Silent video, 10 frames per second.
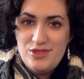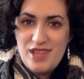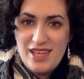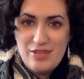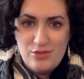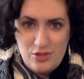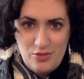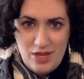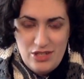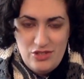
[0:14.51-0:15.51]
thank you so
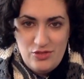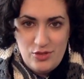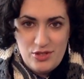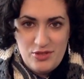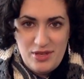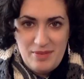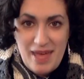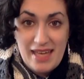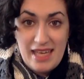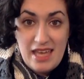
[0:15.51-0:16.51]
much for tuning
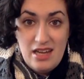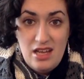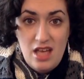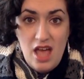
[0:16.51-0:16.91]
back in.